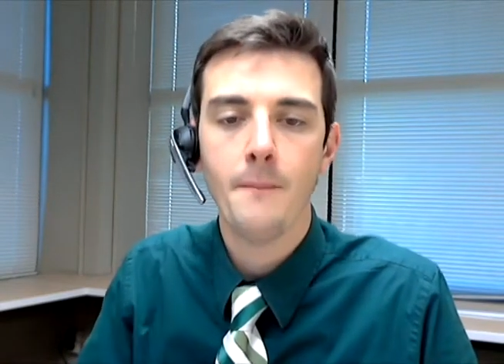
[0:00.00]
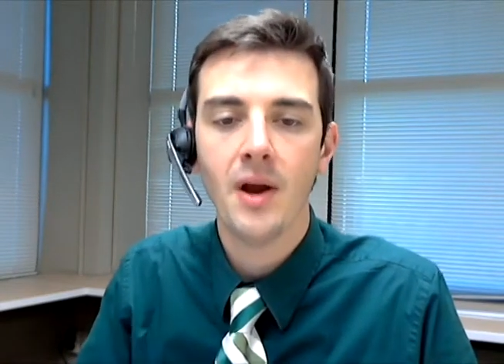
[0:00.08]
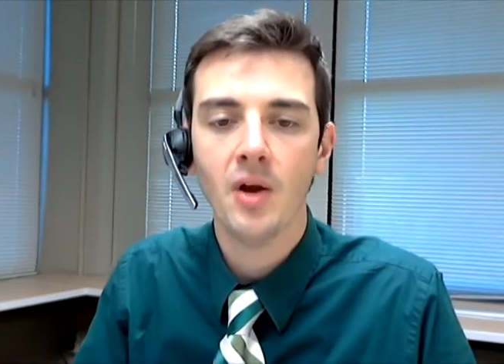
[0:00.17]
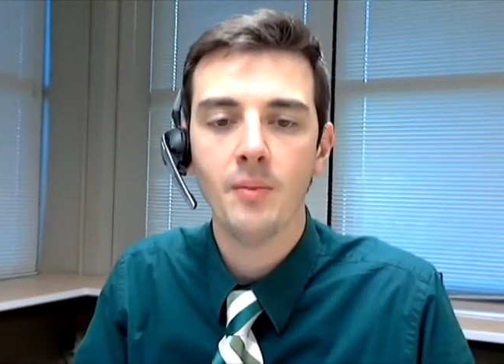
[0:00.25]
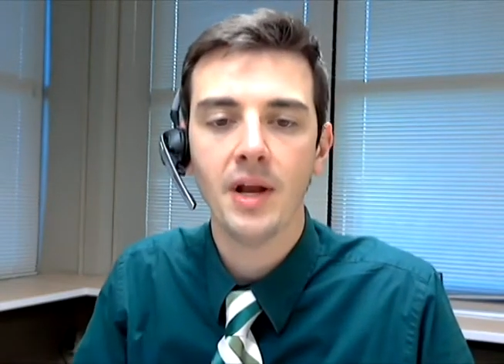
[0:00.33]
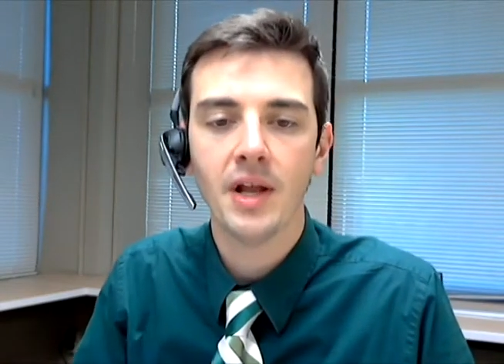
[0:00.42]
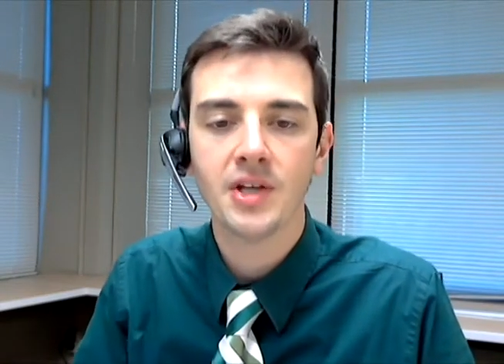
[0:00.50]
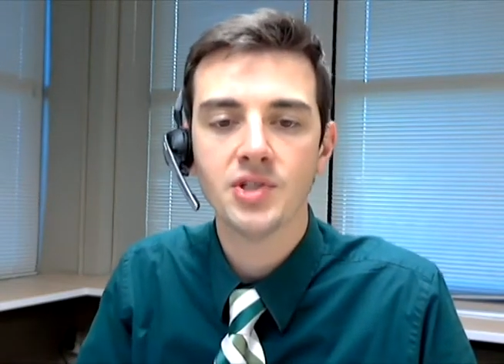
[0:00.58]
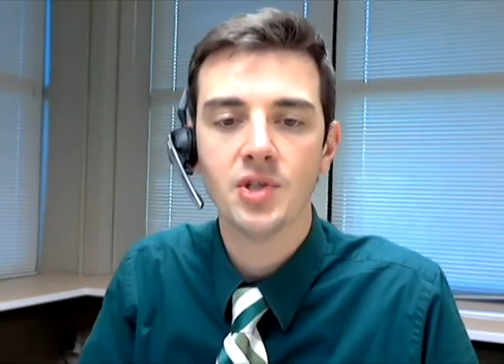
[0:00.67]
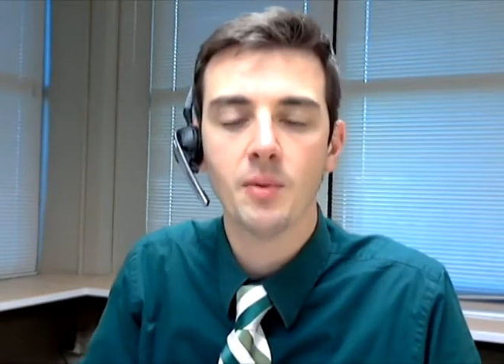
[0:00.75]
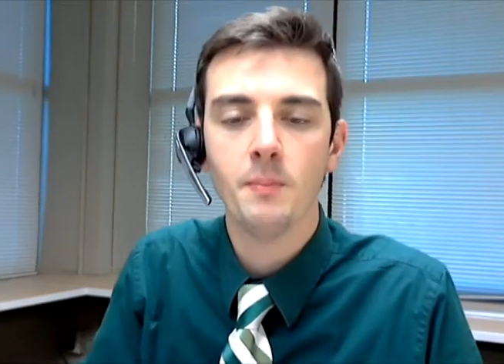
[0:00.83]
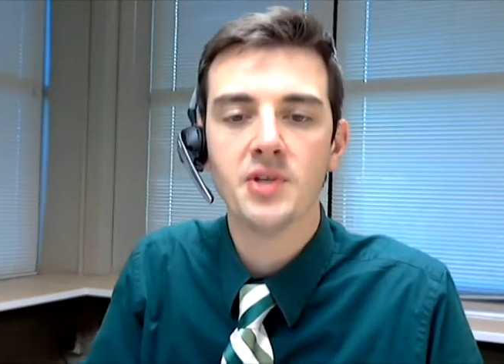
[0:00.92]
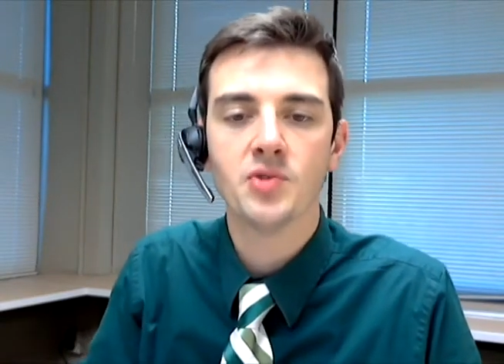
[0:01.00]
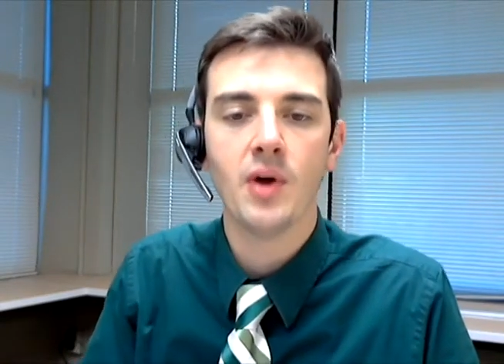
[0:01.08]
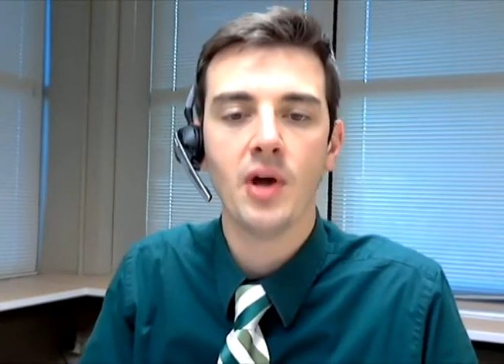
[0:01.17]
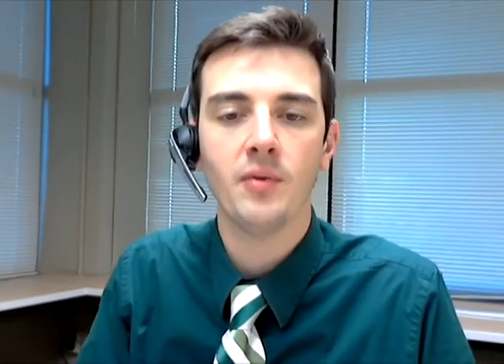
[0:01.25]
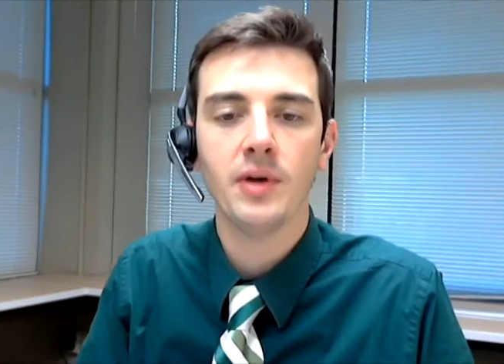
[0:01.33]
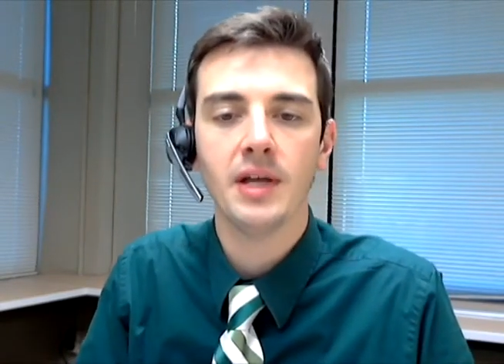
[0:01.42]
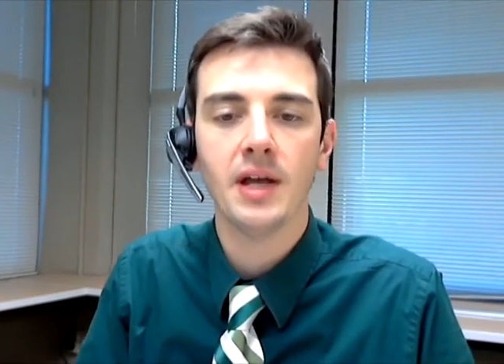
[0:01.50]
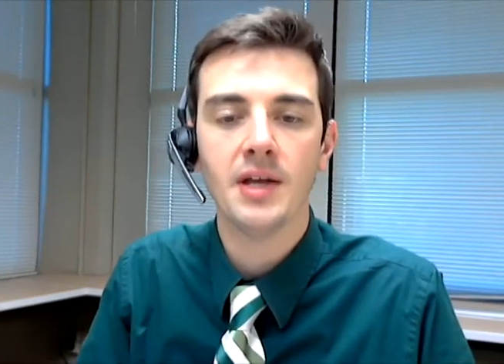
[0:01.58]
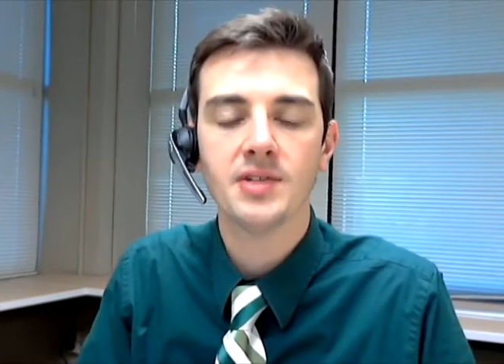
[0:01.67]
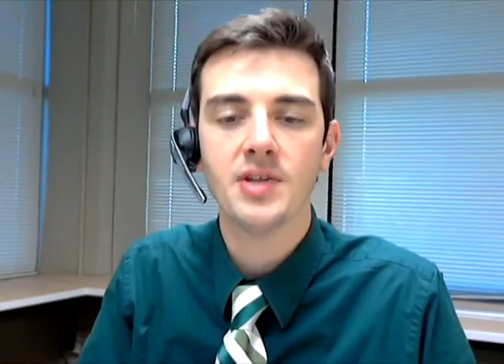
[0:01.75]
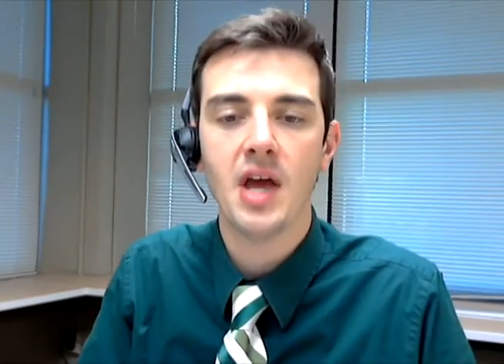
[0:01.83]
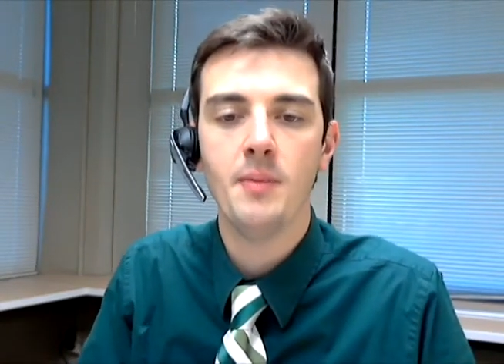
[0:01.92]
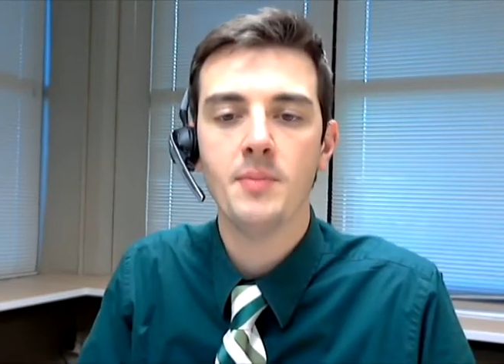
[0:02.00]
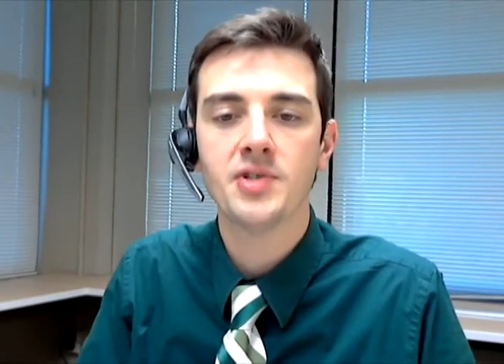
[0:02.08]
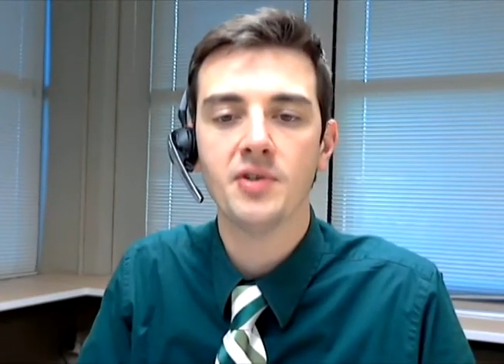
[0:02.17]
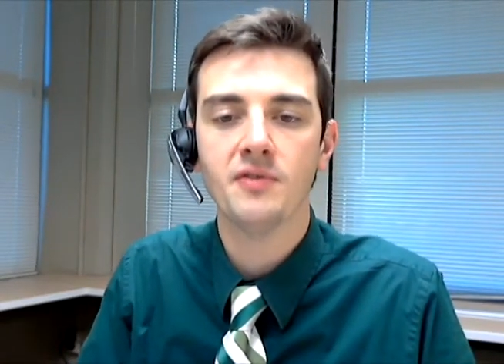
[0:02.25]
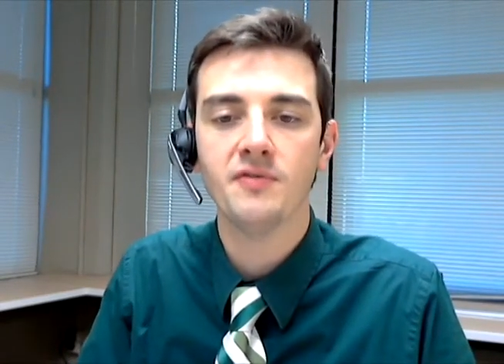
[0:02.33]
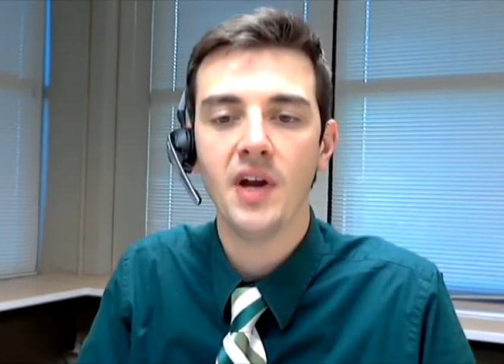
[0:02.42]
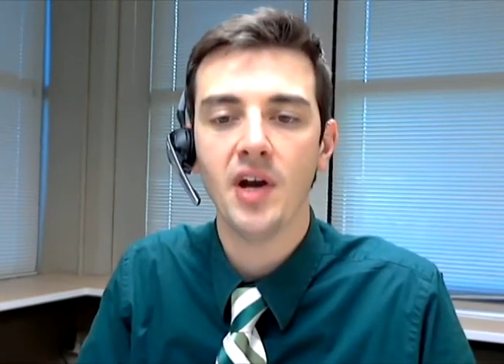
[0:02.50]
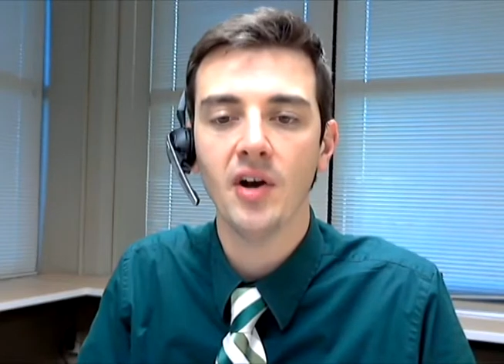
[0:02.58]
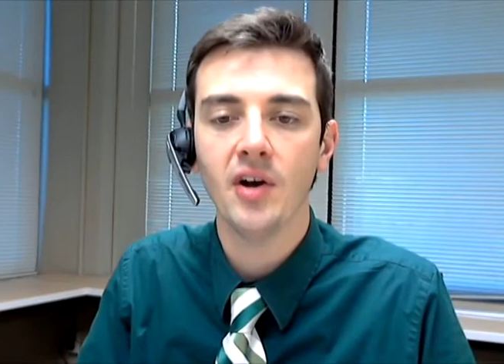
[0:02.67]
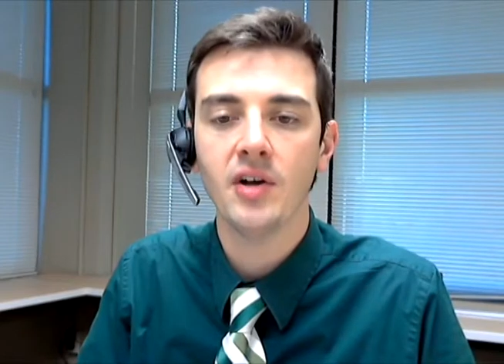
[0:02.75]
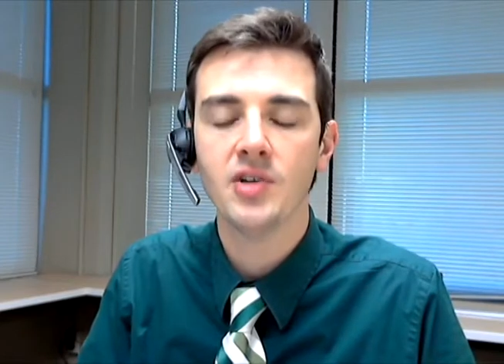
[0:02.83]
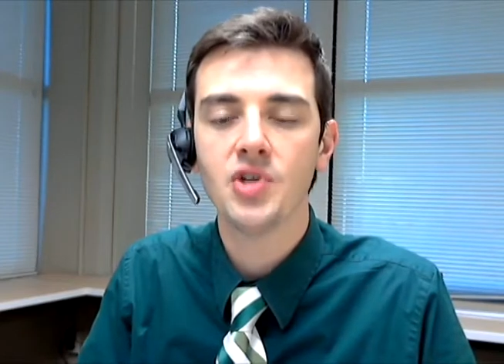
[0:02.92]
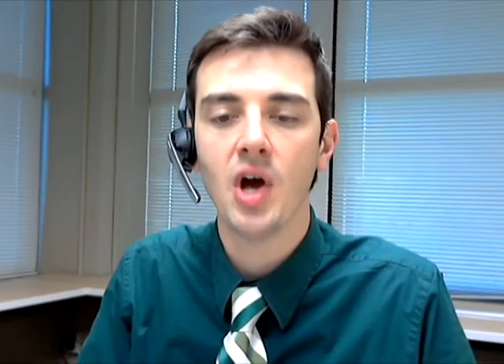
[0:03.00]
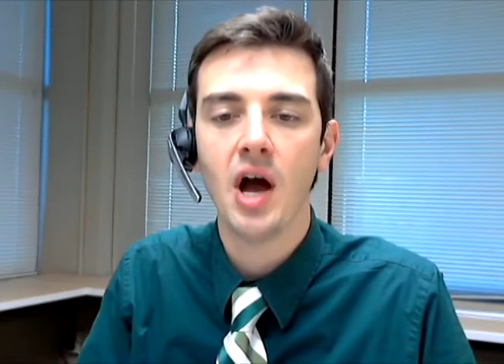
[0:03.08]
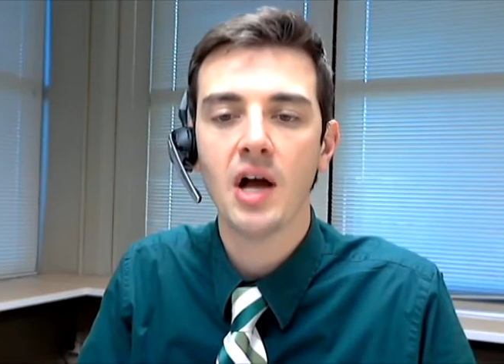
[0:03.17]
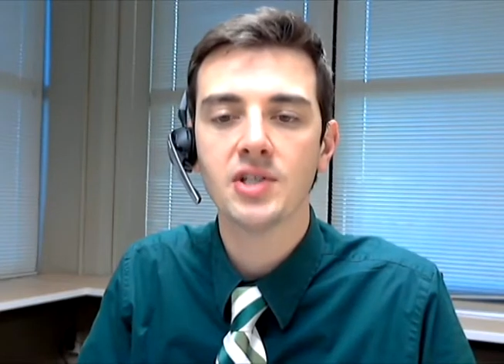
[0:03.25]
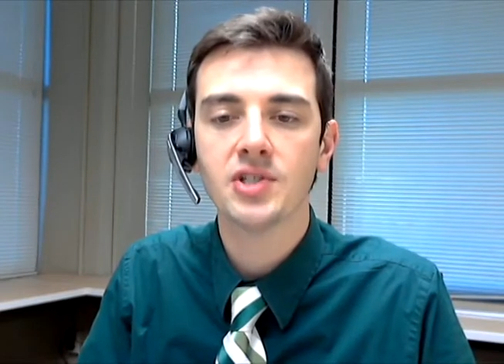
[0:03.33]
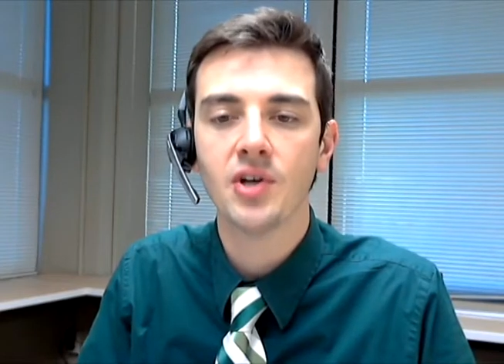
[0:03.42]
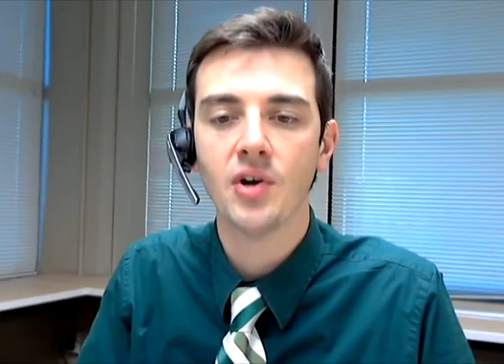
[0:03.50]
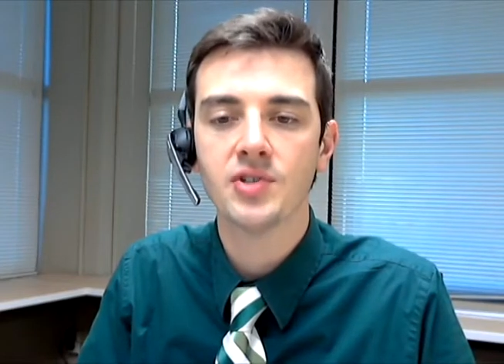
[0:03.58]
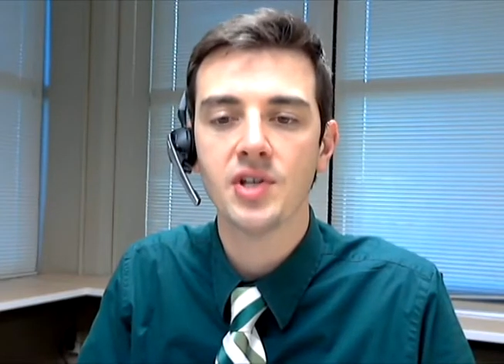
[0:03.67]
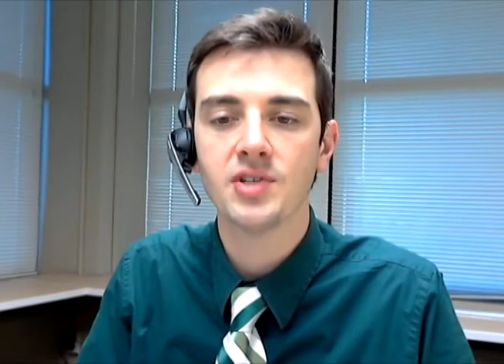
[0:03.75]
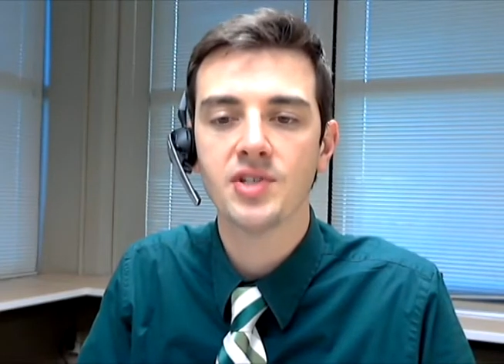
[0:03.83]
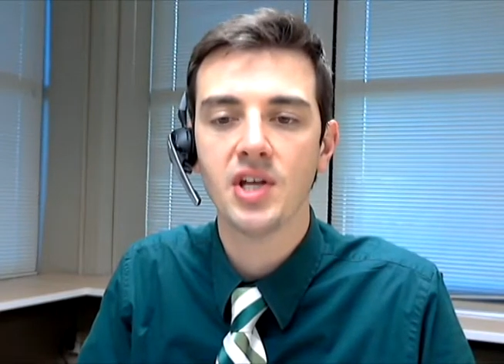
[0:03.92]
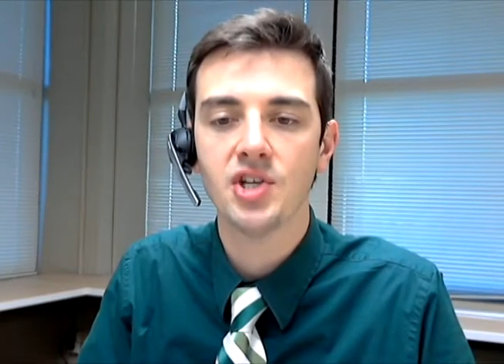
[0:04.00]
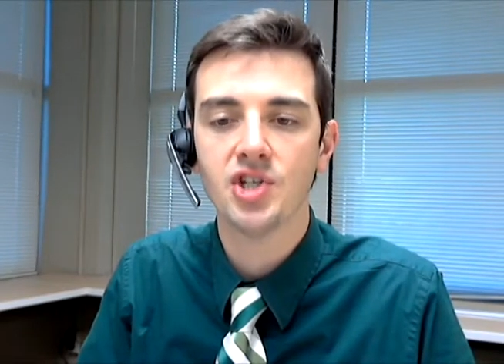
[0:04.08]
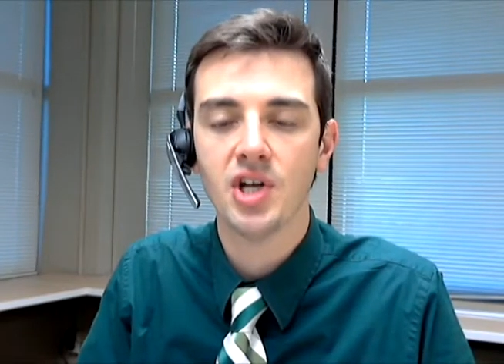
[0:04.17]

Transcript: Paramedics took Ms. Rodriguez and Mr. Ferrer to Oxnard's St.